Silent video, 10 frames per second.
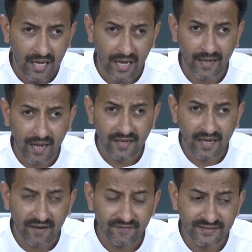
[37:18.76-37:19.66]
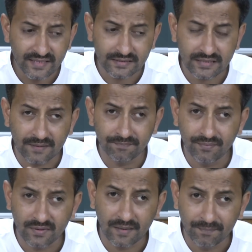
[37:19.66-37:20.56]
I have not yet
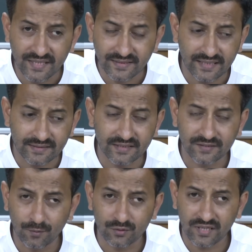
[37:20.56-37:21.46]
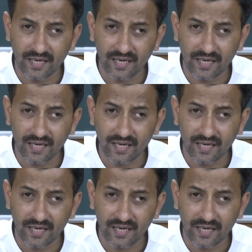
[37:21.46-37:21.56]
completed this portion.